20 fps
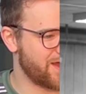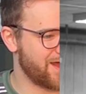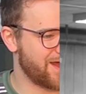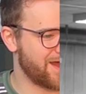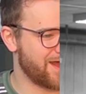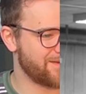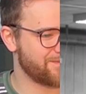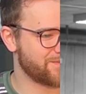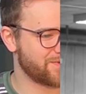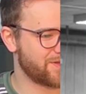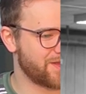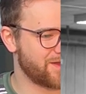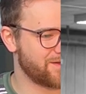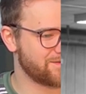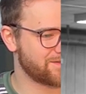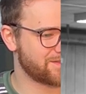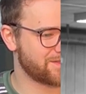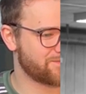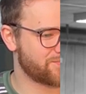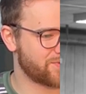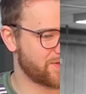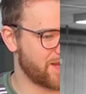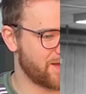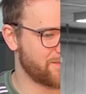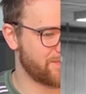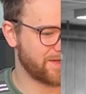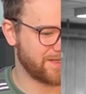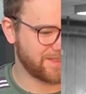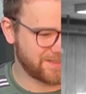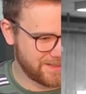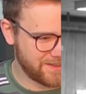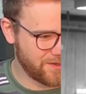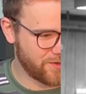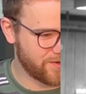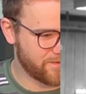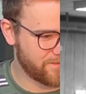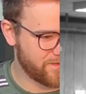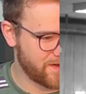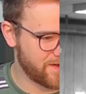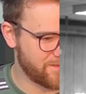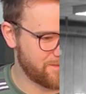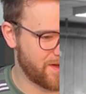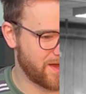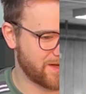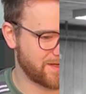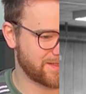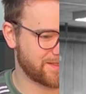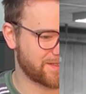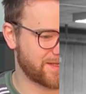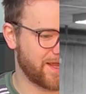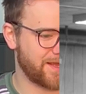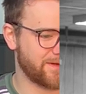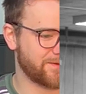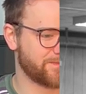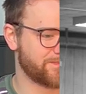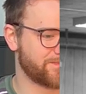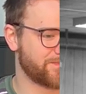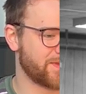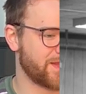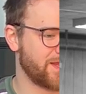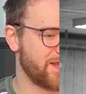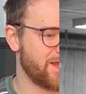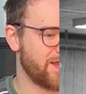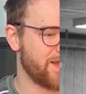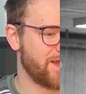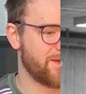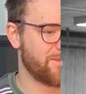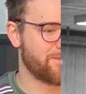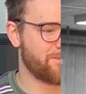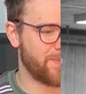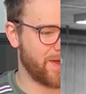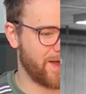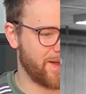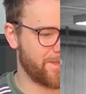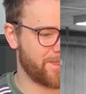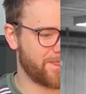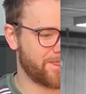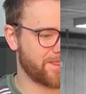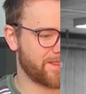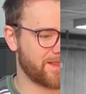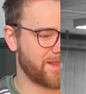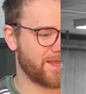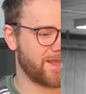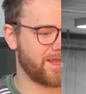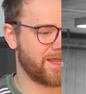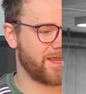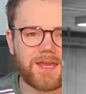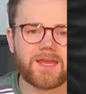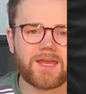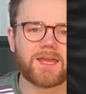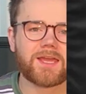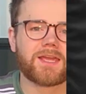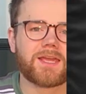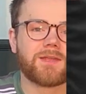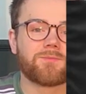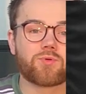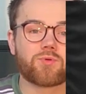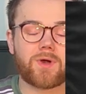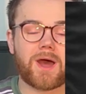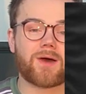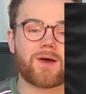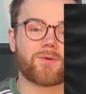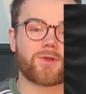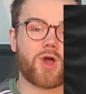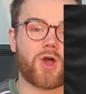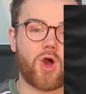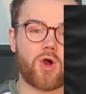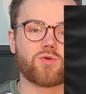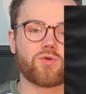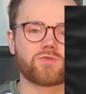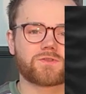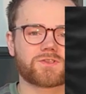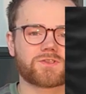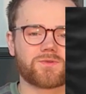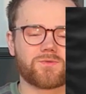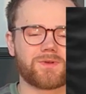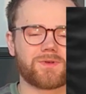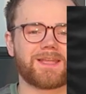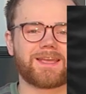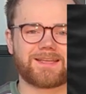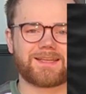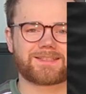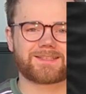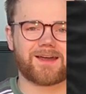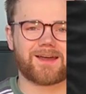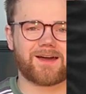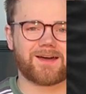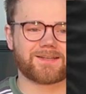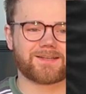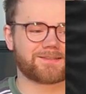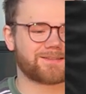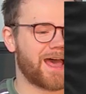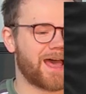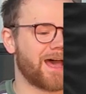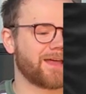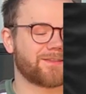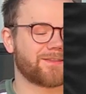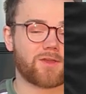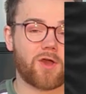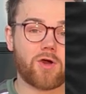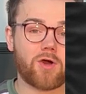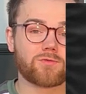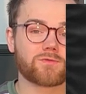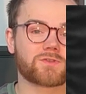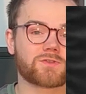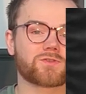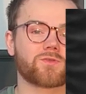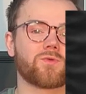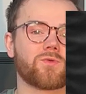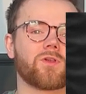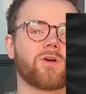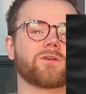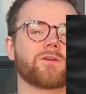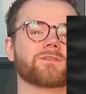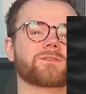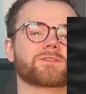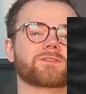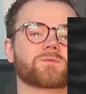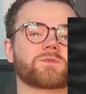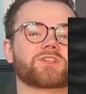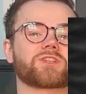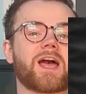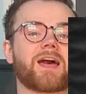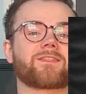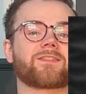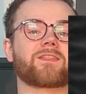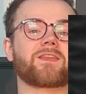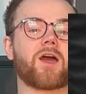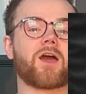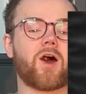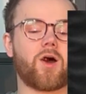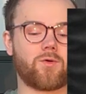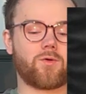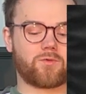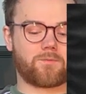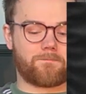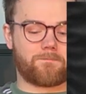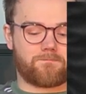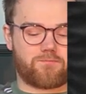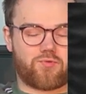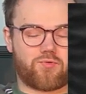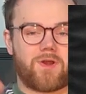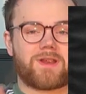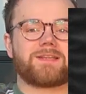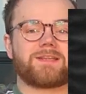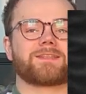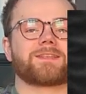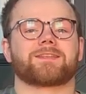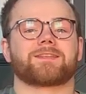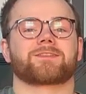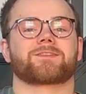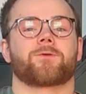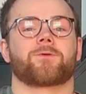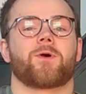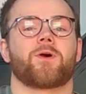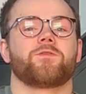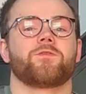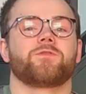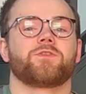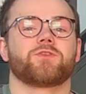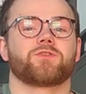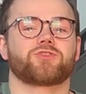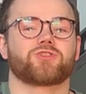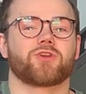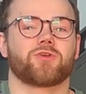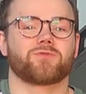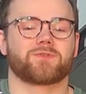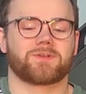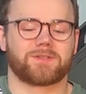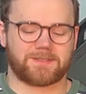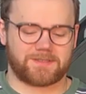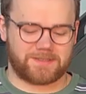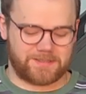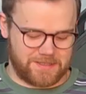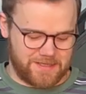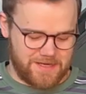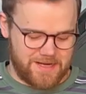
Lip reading: I'm going to bring up, he did it on a very minor scale, but he brought out an old school leotard that had the old school longs, which had the old braces go over your shoulders